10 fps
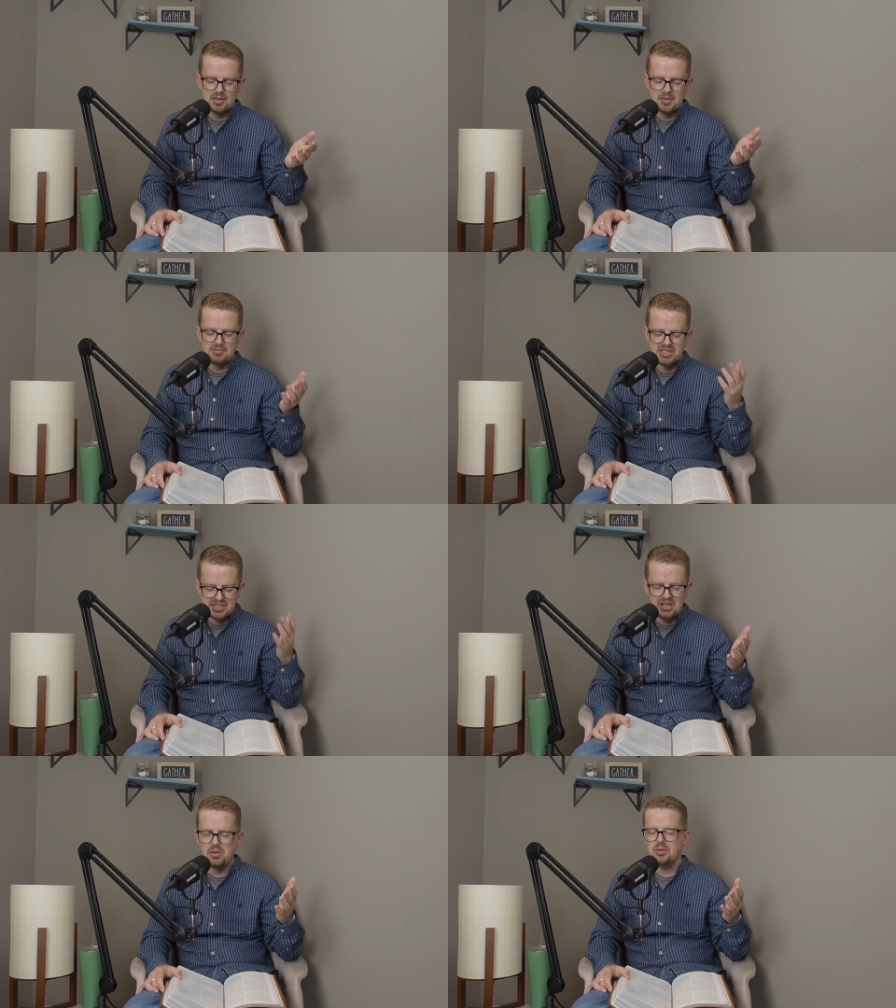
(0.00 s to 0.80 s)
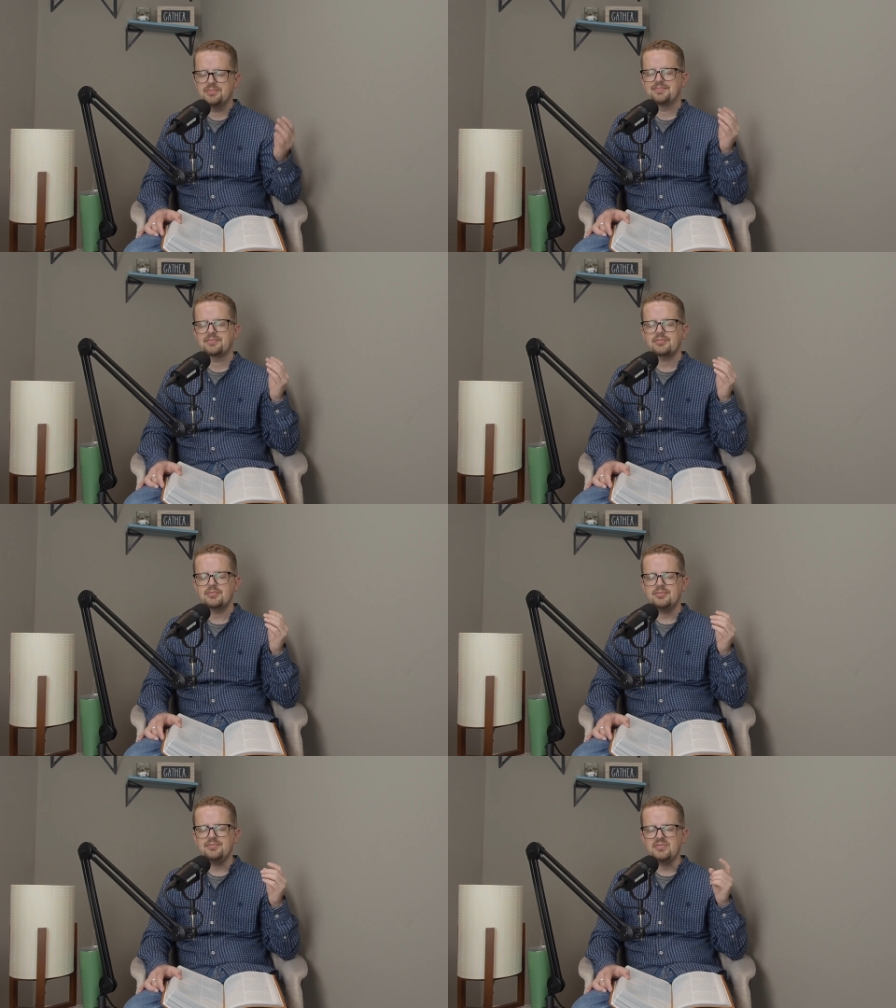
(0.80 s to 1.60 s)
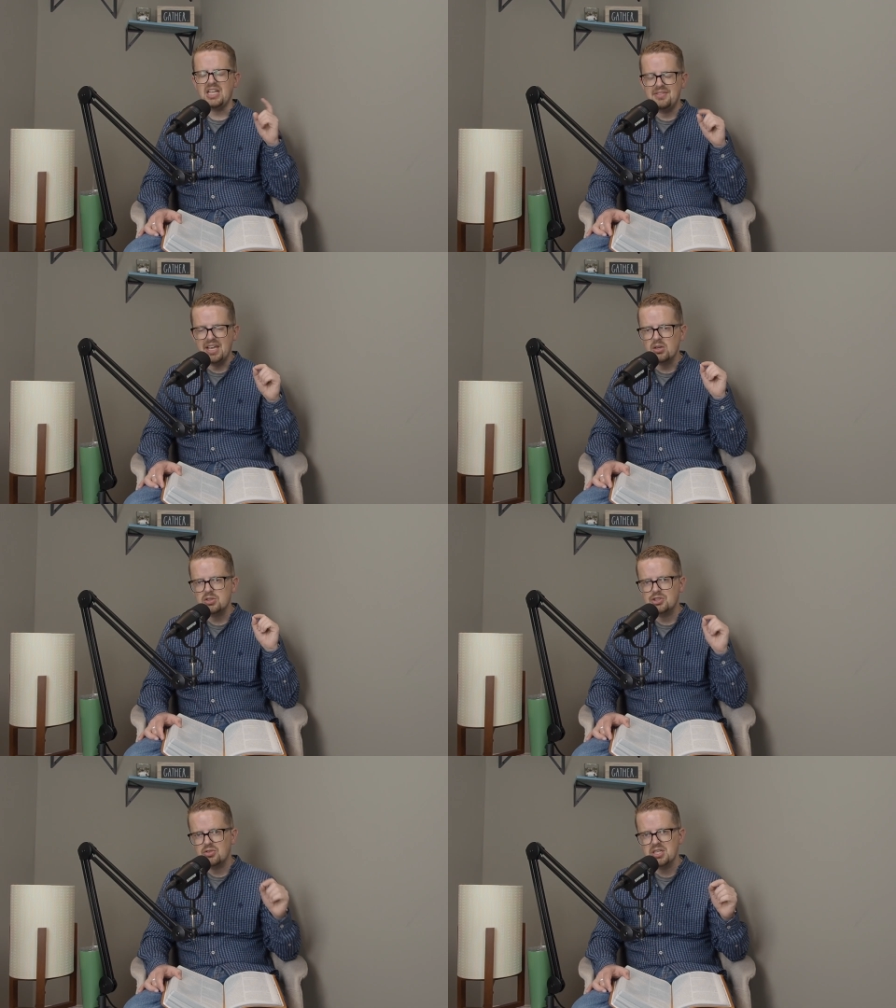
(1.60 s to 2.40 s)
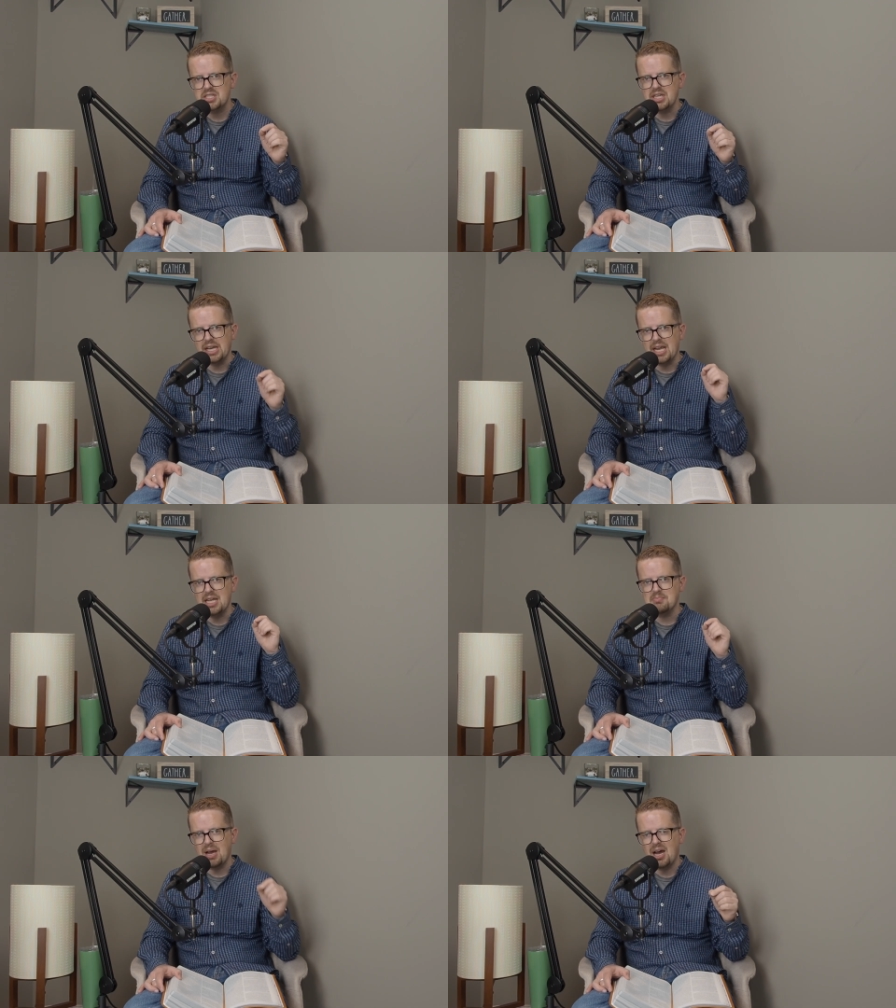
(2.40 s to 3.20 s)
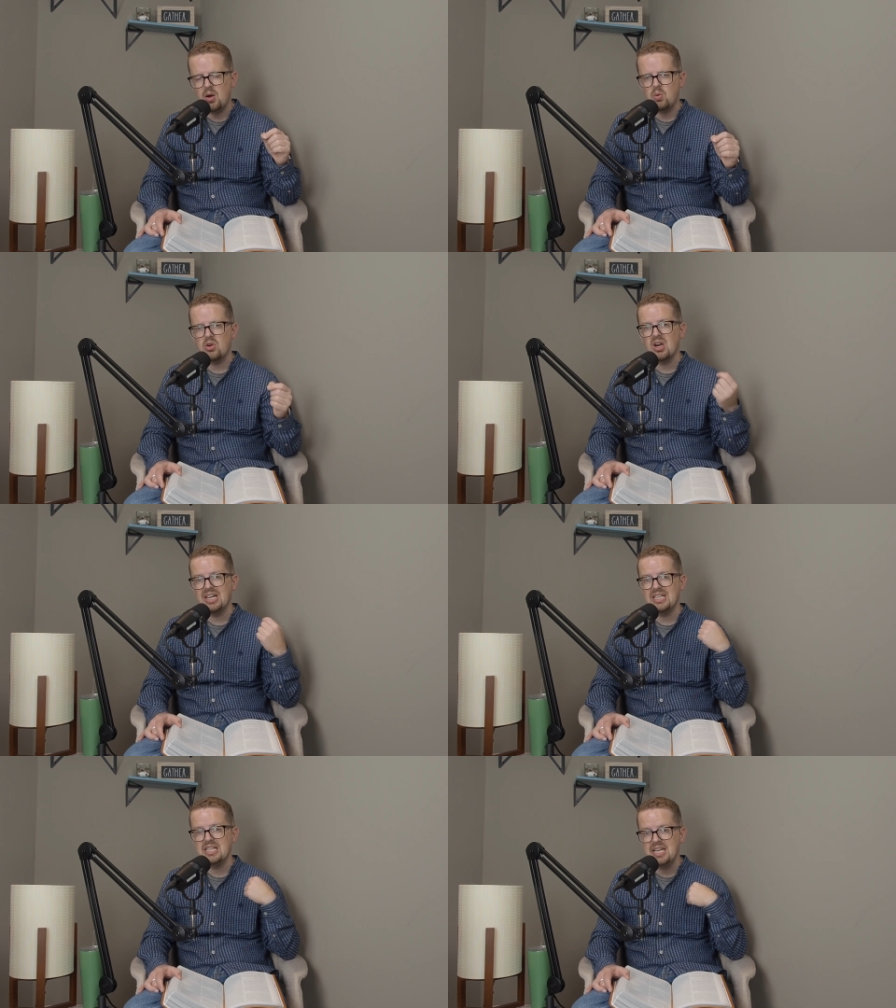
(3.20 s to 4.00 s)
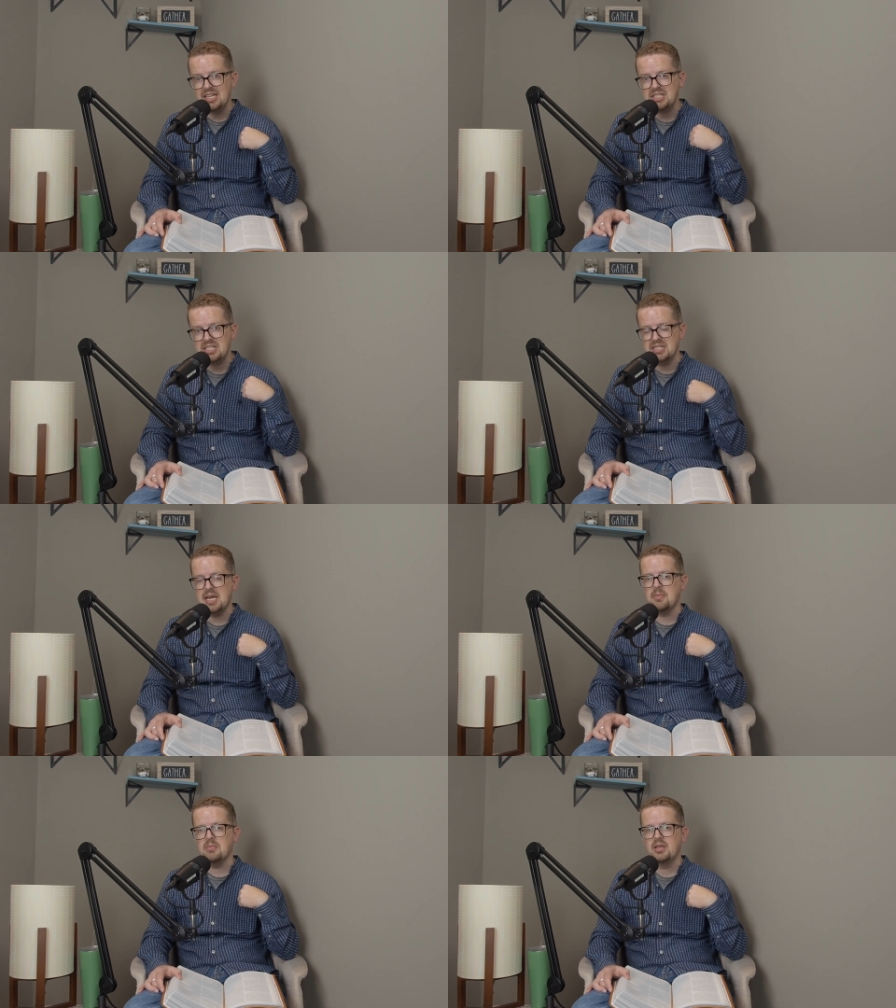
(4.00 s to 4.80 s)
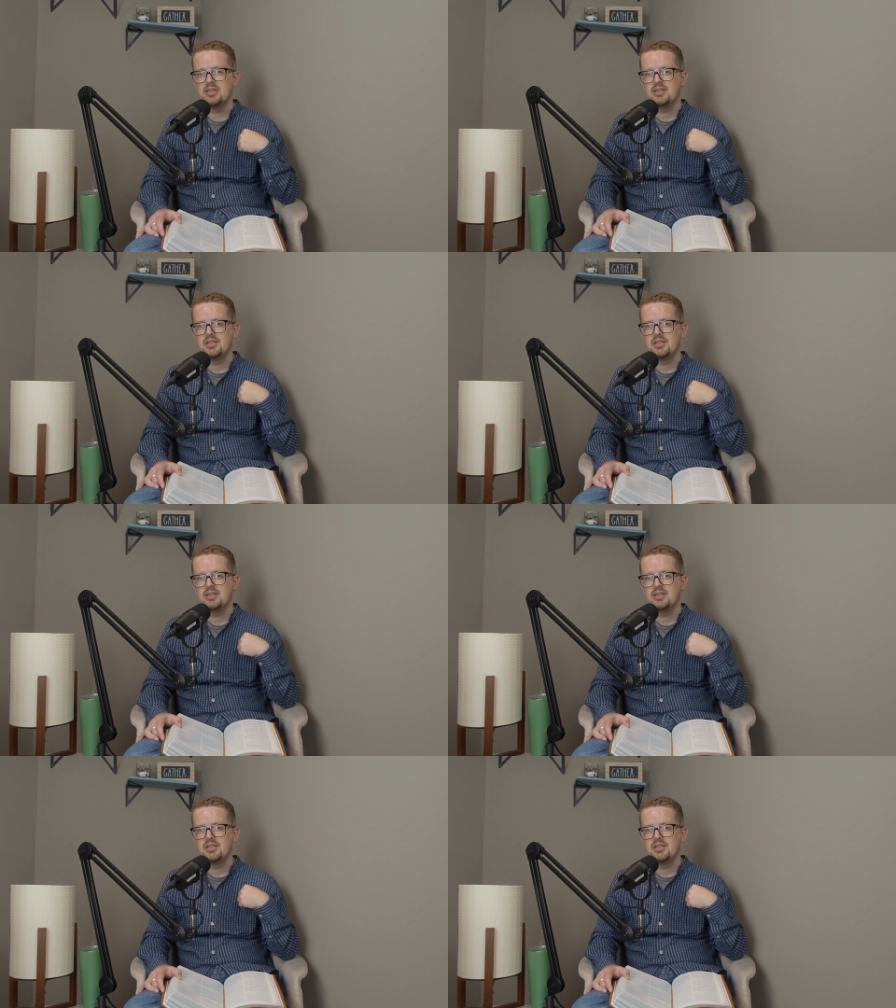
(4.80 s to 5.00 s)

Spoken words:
Still, they are trusting in power against them